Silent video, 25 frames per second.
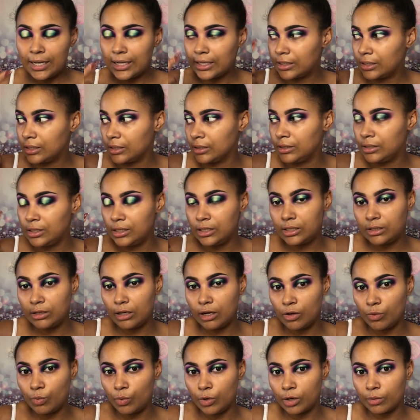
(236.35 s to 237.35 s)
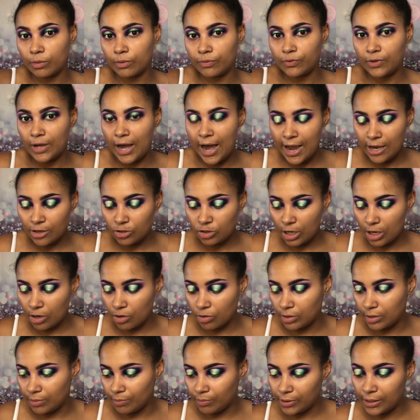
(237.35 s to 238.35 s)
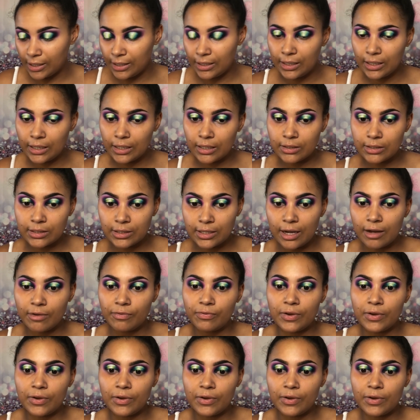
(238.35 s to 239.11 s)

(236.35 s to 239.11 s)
the detail work with the eyeshadow and the blending and stuff.